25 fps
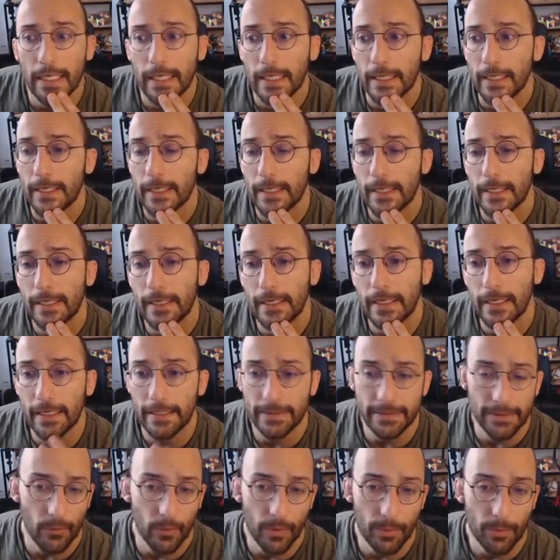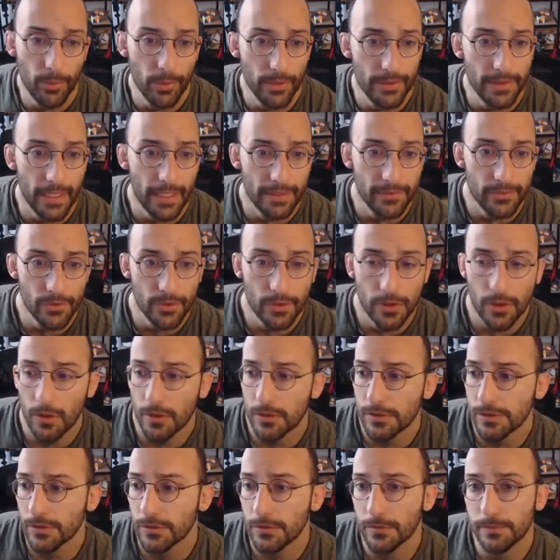uh, and then we print that to the
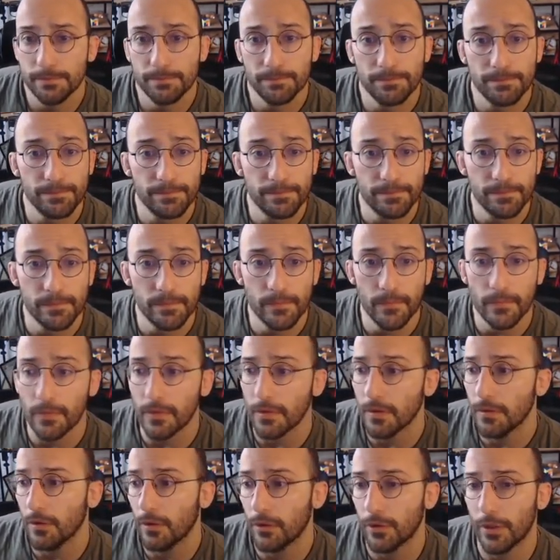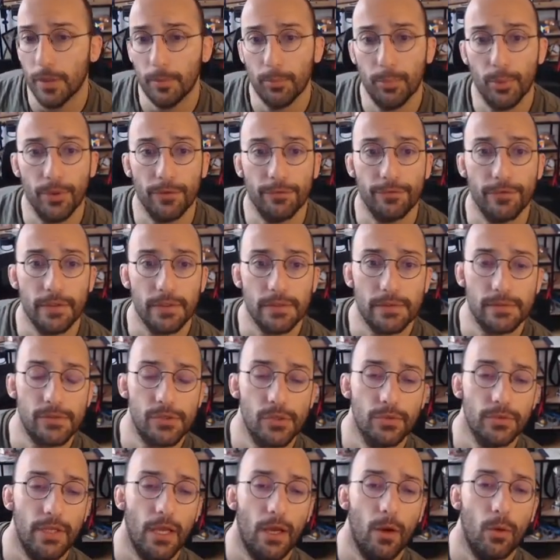console. Okay, perfect.
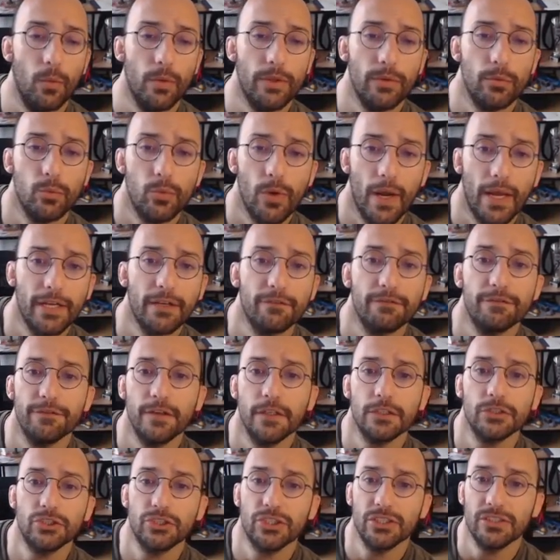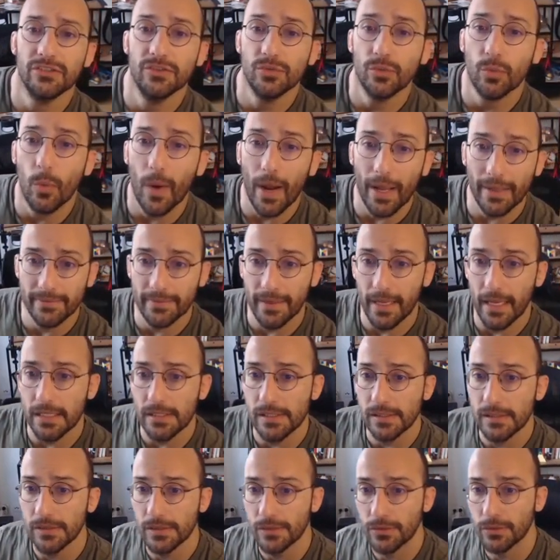So now we write a function to add
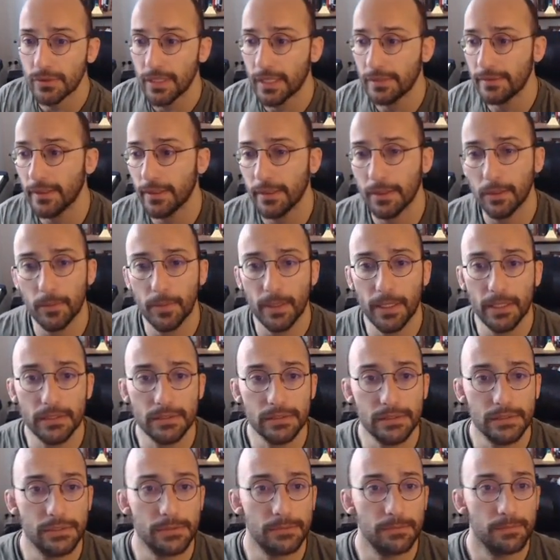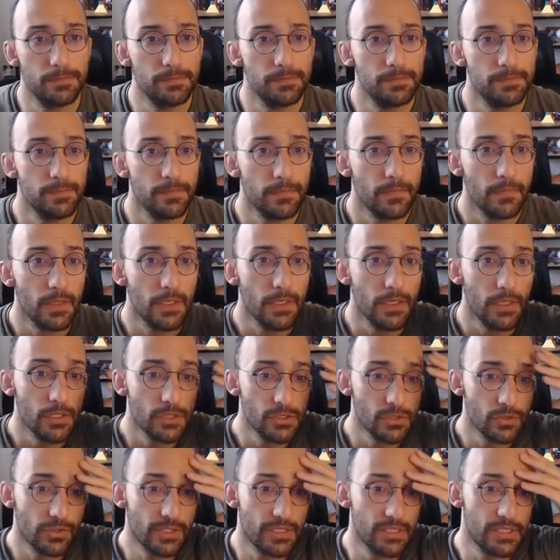tasks to that database.
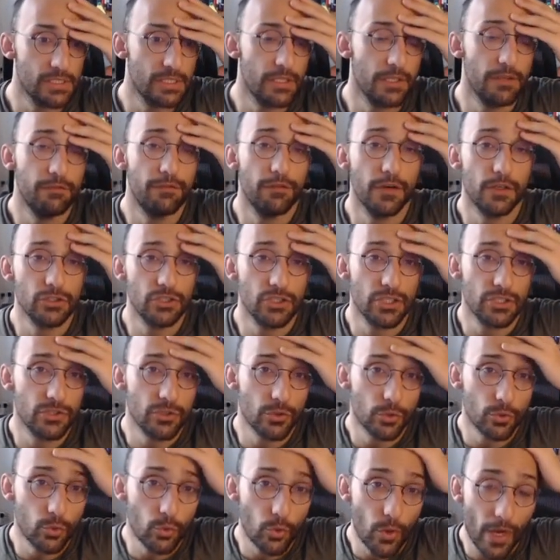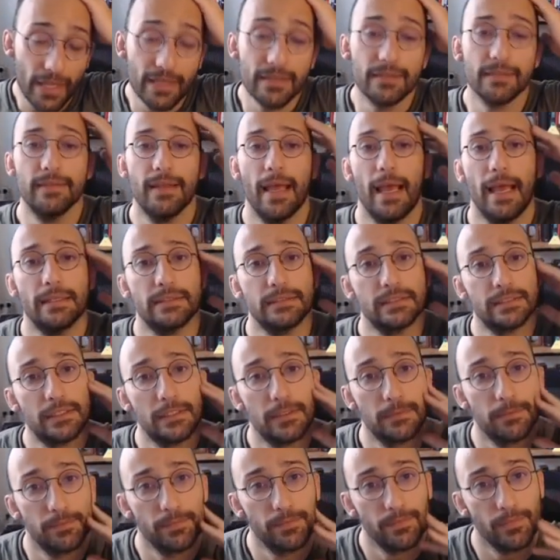So this is the function to create a task.
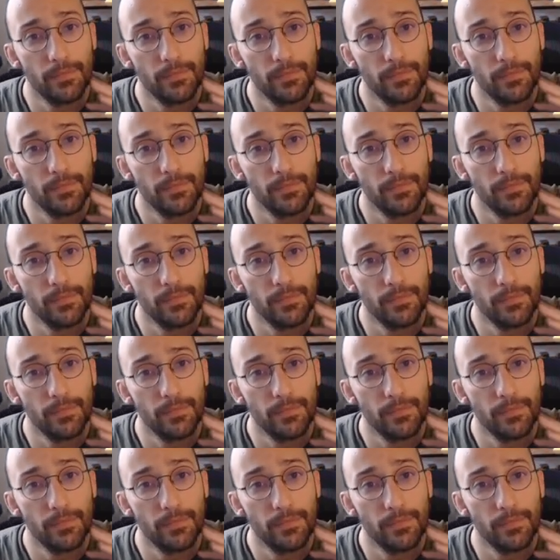